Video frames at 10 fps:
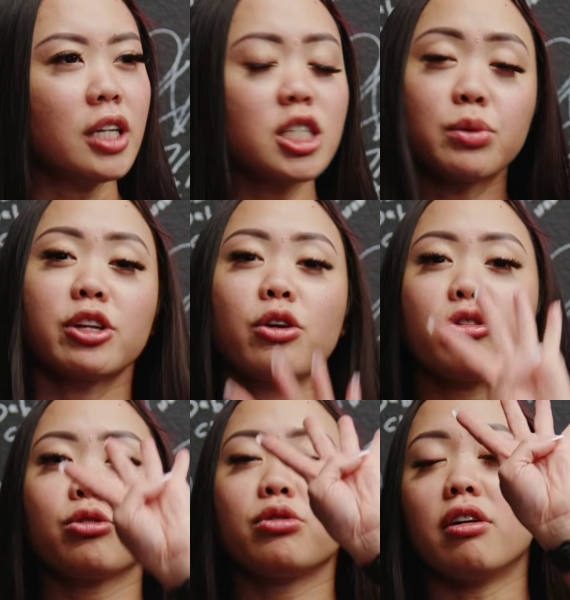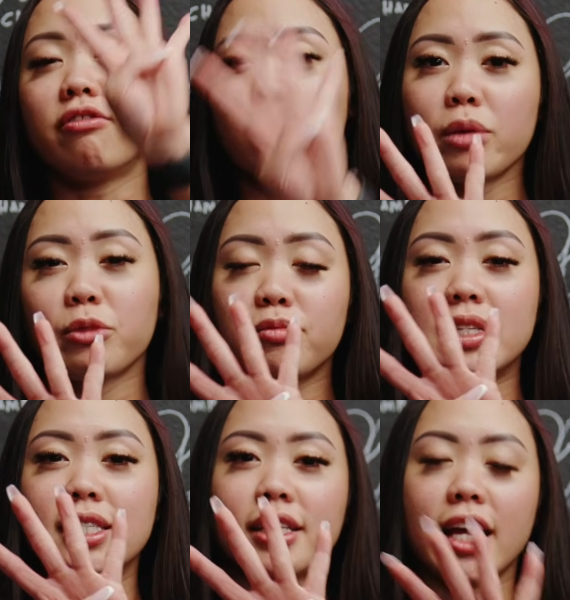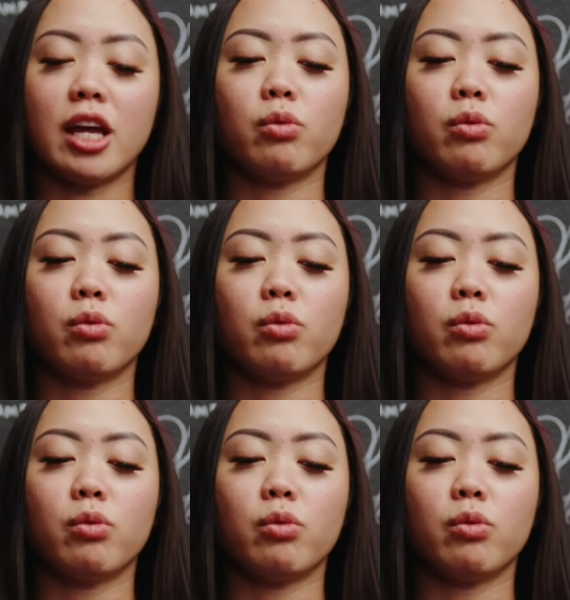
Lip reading: So we're gonna go through 4 movements today.